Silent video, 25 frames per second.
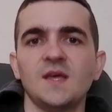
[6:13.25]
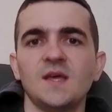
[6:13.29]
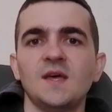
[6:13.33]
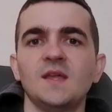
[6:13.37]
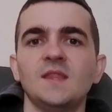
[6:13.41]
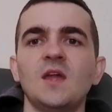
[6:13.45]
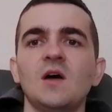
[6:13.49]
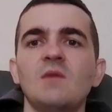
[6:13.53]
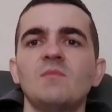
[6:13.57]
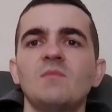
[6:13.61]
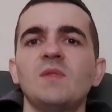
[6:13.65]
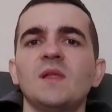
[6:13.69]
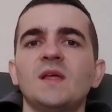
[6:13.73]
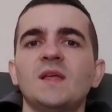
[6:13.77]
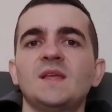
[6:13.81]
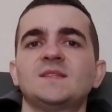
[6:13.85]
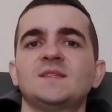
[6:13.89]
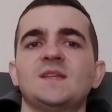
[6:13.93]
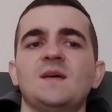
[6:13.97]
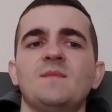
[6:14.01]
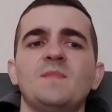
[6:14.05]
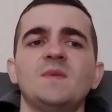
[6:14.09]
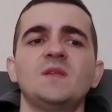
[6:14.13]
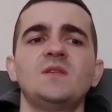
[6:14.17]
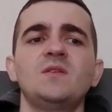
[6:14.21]
Now black is
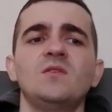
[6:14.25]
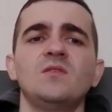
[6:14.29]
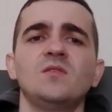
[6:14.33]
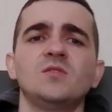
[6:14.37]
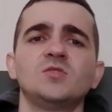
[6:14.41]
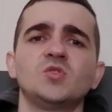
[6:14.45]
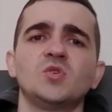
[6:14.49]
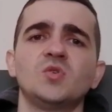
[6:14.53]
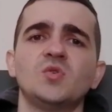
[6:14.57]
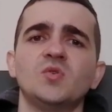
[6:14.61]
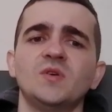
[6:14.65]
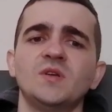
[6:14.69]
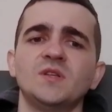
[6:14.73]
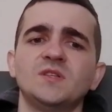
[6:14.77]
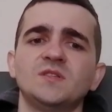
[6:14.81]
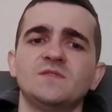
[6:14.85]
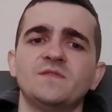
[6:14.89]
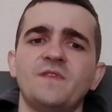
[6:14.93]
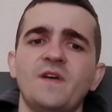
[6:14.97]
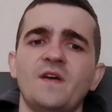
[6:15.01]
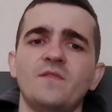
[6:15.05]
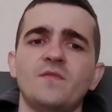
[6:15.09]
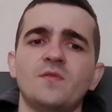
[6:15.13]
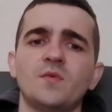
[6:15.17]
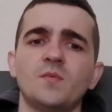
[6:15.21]
up material, so it's
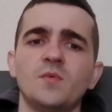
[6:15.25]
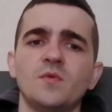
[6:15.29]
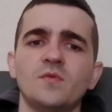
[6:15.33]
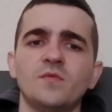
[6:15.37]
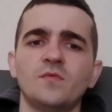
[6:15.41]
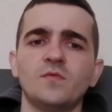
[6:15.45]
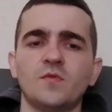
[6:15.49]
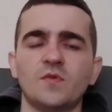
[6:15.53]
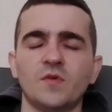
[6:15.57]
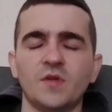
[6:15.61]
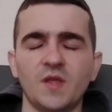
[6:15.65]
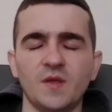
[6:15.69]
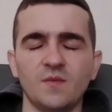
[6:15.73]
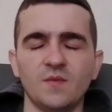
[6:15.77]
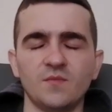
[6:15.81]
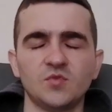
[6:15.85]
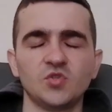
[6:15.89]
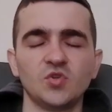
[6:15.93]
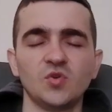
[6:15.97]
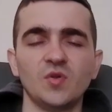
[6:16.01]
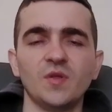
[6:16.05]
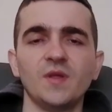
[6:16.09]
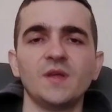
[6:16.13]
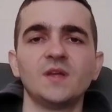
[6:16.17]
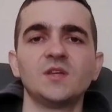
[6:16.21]
favorable for him to
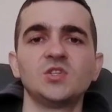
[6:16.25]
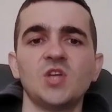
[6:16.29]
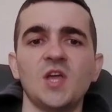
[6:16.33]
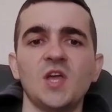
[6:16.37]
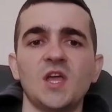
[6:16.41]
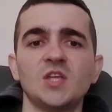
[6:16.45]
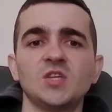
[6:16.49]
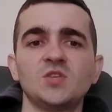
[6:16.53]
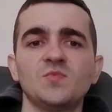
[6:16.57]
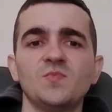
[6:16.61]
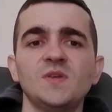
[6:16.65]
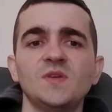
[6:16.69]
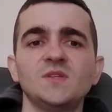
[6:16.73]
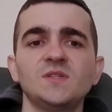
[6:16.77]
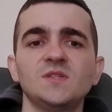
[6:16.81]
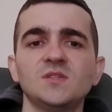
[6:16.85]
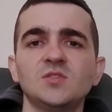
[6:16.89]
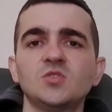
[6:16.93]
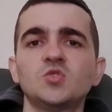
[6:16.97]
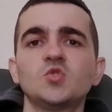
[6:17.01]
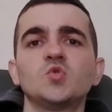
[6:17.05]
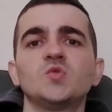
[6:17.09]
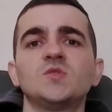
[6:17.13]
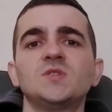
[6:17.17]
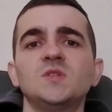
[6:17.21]
exchange pieces,
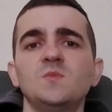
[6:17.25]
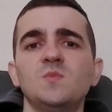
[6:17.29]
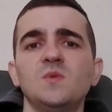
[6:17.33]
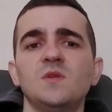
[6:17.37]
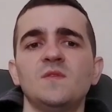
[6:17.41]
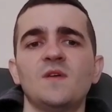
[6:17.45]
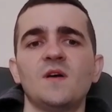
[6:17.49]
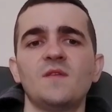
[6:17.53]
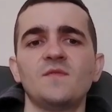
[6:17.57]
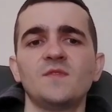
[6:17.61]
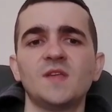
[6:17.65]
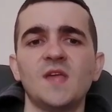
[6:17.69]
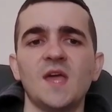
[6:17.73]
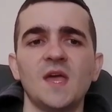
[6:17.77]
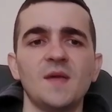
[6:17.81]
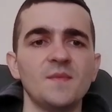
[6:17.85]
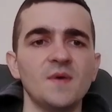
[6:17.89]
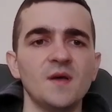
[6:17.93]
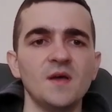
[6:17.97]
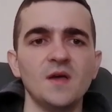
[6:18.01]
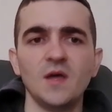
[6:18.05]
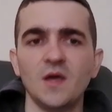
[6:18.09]
to simplify the game.